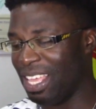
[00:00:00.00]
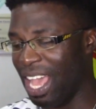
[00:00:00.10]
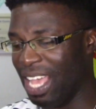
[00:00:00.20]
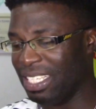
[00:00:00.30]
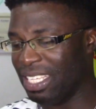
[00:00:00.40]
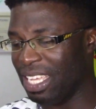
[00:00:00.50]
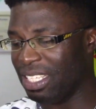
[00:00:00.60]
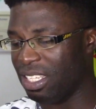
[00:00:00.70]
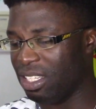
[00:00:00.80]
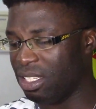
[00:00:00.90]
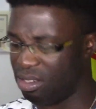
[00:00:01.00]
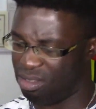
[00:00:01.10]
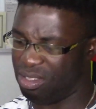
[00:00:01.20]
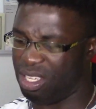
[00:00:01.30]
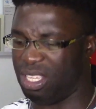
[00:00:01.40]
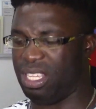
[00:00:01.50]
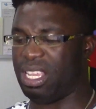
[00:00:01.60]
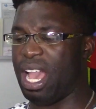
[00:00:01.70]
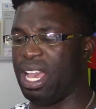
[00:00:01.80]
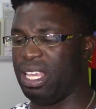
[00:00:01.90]
guys, getting a
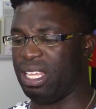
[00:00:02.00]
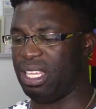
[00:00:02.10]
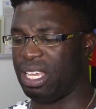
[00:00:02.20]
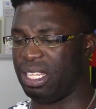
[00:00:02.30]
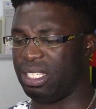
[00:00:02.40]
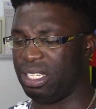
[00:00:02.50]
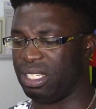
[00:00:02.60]
guy getting